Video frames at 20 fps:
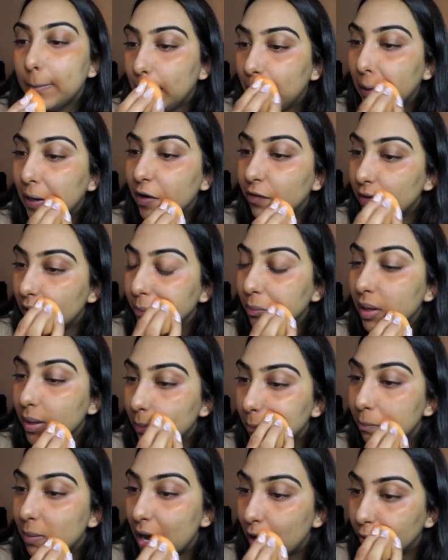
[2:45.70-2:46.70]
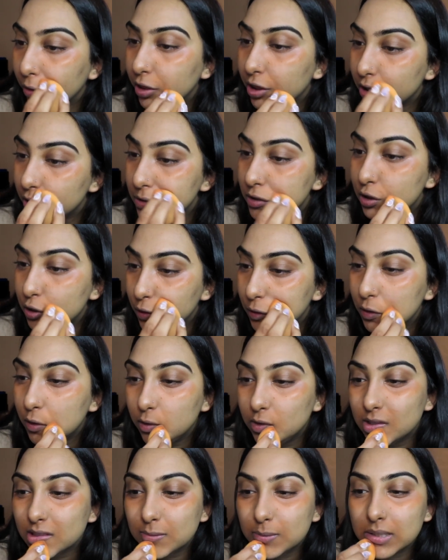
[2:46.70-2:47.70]
put it around my mouth
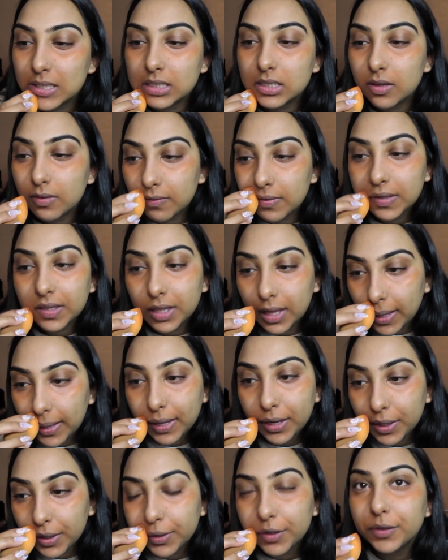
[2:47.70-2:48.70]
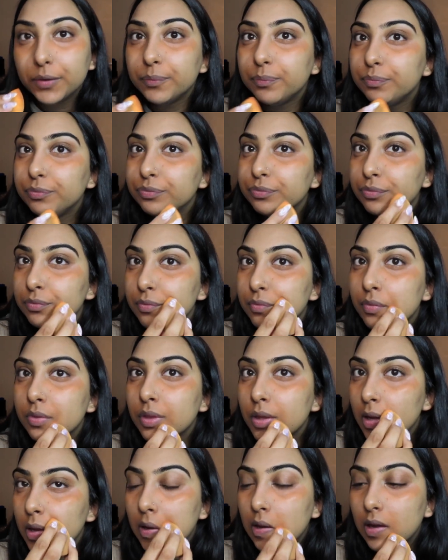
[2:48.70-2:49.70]
too just because I feel like
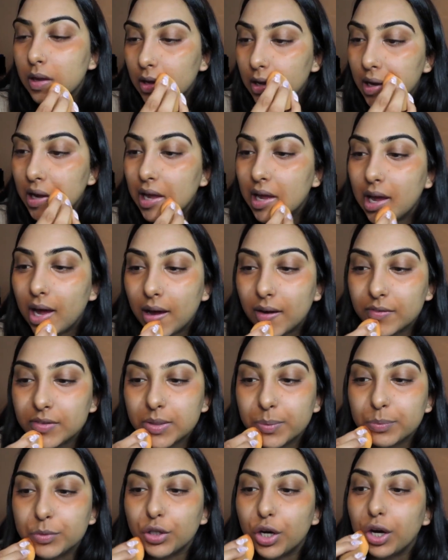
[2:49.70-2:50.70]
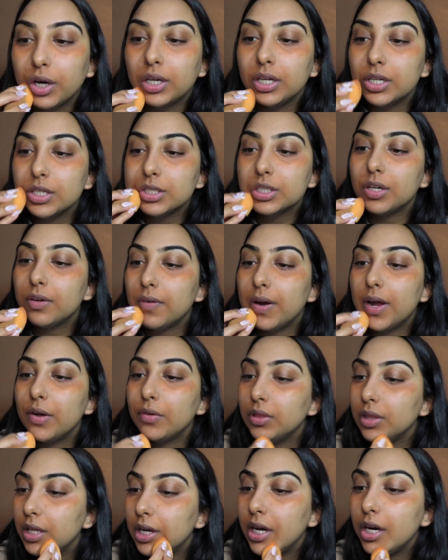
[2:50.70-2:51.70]
I have some darkness
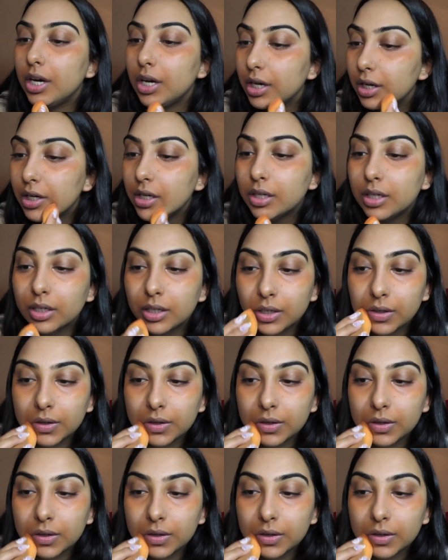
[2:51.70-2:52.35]
around there